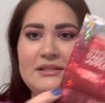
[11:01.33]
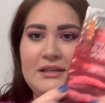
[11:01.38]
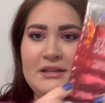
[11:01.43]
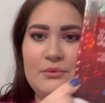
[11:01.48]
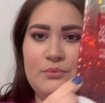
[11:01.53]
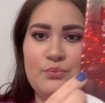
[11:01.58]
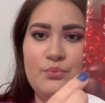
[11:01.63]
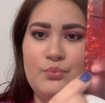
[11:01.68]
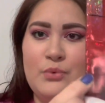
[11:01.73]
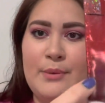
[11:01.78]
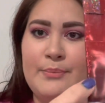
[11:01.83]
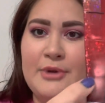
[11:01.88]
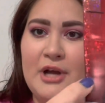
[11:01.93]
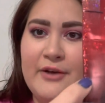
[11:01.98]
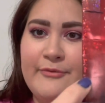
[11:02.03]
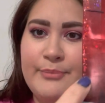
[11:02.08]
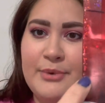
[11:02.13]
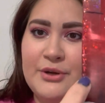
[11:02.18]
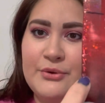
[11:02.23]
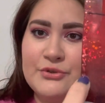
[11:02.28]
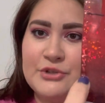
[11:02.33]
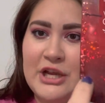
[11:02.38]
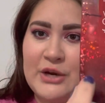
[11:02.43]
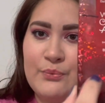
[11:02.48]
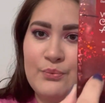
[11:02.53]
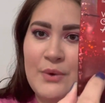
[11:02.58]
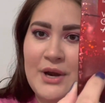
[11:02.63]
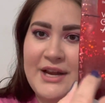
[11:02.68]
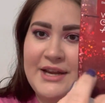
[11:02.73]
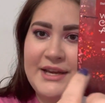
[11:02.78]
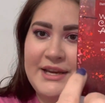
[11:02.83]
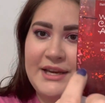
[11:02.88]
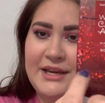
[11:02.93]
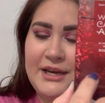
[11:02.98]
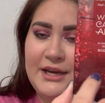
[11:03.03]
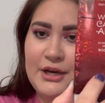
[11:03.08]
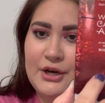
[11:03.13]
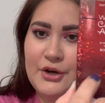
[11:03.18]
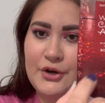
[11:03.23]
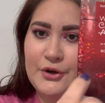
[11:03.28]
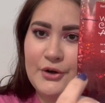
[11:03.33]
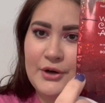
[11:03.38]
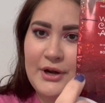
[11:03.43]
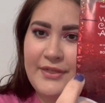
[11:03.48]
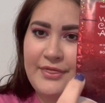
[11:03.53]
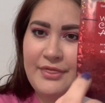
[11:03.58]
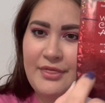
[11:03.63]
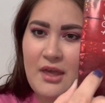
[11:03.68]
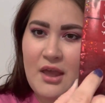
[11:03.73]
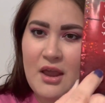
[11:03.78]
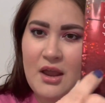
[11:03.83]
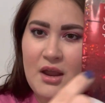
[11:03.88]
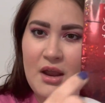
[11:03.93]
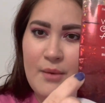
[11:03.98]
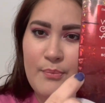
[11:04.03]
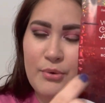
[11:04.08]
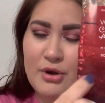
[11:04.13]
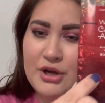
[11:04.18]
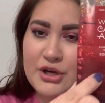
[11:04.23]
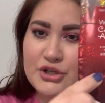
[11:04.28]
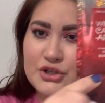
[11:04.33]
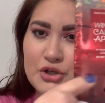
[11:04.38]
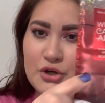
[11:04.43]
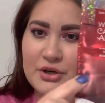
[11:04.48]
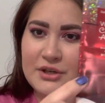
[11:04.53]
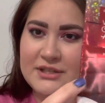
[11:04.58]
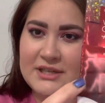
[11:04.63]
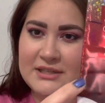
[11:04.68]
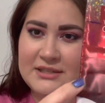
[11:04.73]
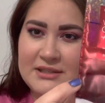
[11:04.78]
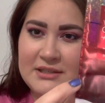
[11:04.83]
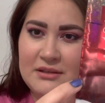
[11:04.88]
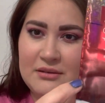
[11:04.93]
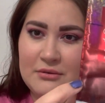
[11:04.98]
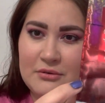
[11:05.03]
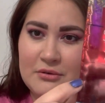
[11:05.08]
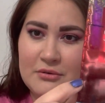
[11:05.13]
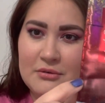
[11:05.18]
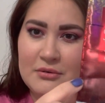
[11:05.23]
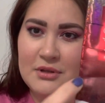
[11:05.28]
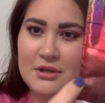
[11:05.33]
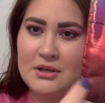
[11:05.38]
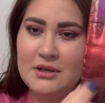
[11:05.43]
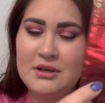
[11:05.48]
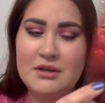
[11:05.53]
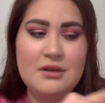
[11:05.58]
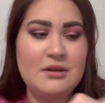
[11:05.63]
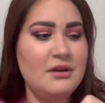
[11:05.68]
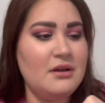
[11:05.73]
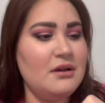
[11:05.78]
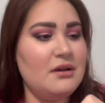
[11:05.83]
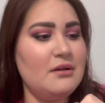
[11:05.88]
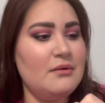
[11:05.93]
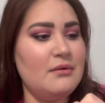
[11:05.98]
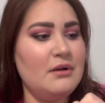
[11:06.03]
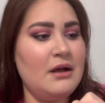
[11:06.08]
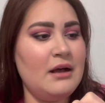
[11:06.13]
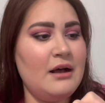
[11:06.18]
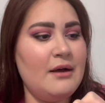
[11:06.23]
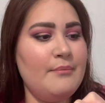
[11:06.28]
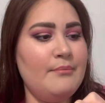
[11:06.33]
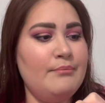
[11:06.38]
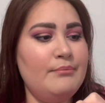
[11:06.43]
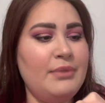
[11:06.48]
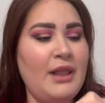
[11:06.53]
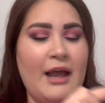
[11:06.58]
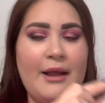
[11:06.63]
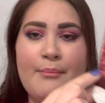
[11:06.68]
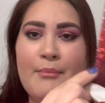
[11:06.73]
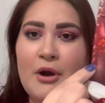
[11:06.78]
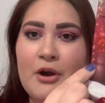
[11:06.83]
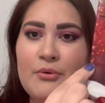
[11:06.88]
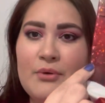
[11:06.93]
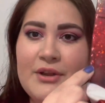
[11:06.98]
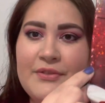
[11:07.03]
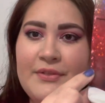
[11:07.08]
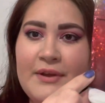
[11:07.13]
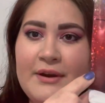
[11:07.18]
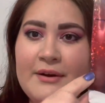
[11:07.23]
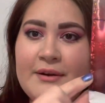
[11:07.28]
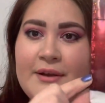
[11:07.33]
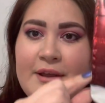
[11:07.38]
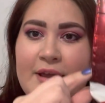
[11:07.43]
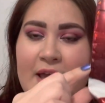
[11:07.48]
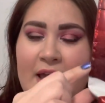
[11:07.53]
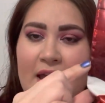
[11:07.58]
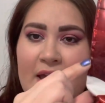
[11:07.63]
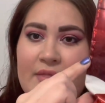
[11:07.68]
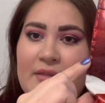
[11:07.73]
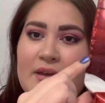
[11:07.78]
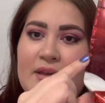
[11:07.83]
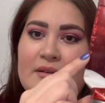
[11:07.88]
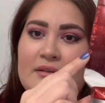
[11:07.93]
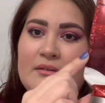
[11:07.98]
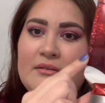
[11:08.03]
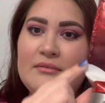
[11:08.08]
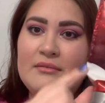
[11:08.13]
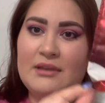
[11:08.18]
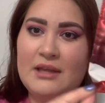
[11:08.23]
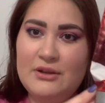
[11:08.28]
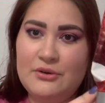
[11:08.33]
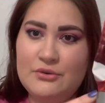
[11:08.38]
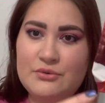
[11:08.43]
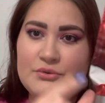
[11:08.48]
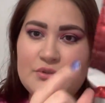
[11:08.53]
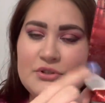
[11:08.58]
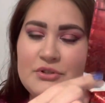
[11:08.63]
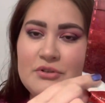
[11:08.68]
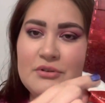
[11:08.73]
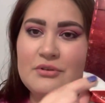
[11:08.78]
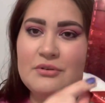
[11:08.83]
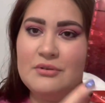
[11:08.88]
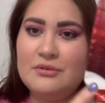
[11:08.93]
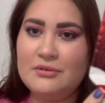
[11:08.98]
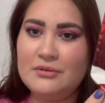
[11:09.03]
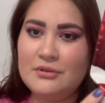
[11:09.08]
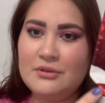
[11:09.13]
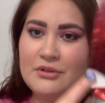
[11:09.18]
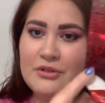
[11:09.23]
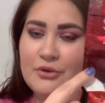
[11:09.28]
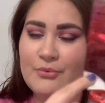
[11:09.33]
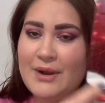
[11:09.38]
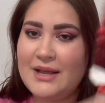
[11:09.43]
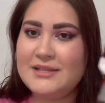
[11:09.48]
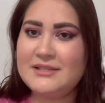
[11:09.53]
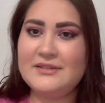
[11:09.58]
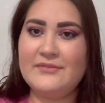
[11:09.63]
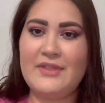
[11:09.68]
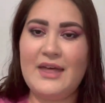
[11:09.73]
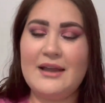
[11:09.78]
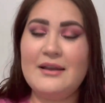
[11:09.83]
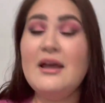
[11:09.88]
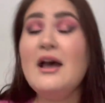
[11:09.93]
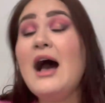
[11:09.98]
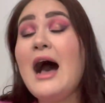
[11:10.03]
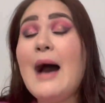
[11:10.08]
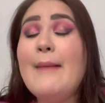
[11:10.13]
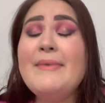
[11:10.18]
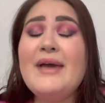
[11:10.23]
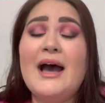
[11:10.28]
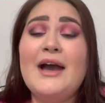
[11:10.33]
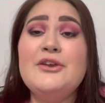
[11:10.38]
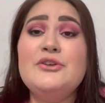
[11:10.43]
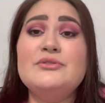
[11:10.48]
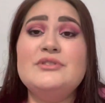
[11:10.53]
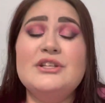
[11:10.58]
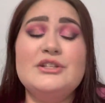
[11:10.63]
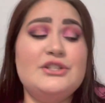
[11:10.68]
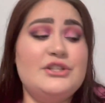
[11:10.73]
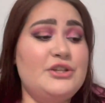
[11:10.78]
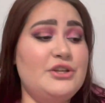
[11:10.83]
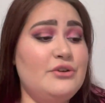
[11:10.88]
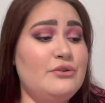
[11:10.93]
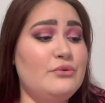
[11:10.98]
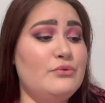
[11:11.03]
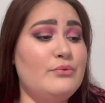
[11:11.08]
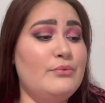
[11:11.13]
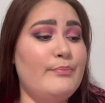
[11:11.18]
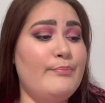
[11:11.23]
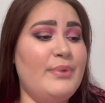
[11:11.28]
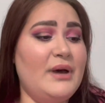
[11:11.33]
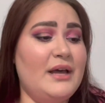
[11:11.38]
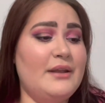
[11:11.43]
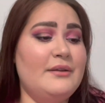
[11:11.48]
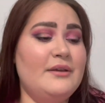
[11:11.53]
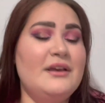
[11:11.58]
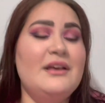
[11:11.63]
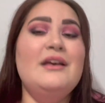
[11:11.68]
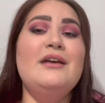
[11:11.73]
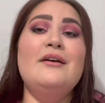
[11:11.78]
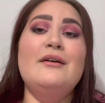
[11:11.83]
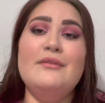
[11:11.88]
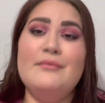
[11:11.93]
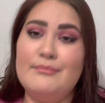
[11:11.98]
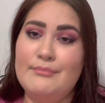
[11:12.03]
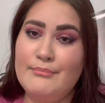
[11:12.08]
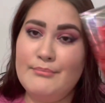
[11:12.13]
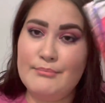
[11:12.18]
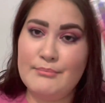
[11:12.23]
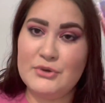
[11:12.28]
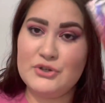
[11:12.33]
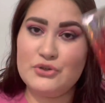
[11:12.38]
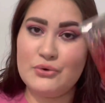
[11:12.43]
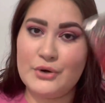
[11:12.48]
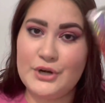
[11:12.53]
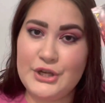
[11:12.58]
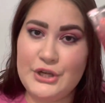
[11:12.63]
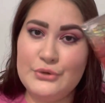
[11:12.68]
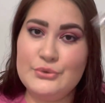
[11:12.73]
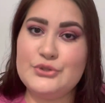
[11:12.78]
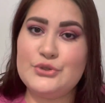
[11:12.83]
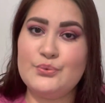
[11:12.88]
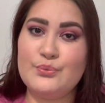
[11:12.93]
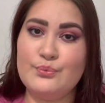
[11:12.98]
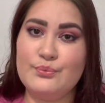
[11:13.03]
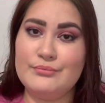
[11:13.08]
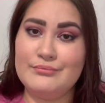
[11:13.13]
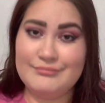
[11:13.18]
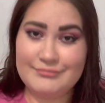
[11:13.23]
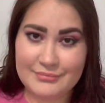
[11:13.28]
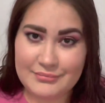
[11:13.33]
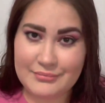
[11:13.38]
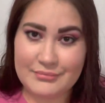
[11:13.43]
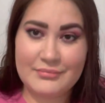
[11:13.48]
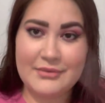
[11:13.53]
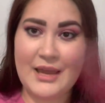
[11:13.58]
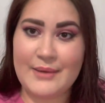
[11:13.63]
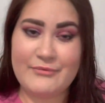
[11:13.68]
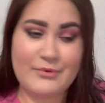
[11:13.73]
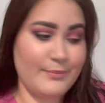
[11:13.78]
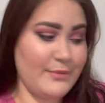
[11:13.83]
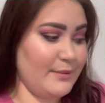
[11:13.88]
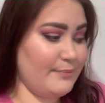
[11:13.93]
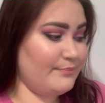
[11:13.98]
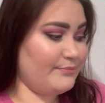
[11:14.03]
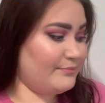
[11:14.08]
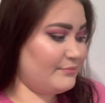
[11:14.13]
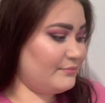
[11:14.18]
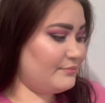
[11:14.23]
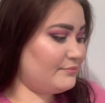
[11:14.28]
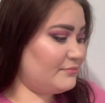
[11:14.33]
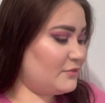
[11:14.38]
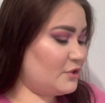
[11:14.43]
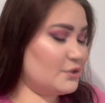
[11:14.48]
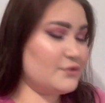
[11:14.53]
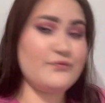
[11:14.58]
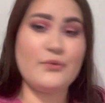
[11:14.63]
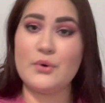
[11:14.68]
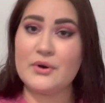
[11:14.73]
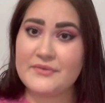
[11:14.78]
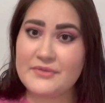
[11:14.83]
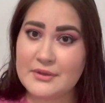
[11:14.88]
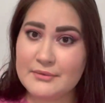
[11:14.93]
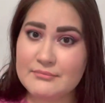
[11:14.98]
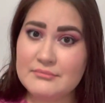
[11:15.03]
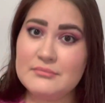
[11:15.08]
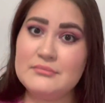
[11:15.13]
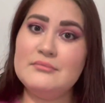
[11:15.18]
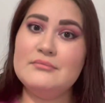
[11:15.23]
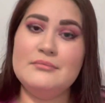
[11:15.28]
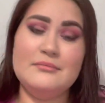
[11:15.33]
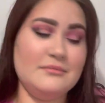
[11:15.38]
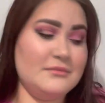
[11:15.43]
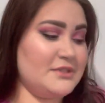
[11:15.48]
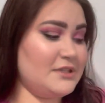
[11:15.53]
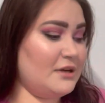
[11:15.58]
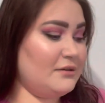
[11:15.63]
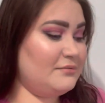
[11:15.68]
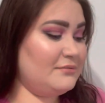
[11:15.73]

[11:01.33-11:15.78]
it rubbed off, but it was like right here, I think. Pretty sure, because I see a little black mark right there. And then they used the rest of that. I mean, I used it too, but majority use came from them. There's 4 of them, so.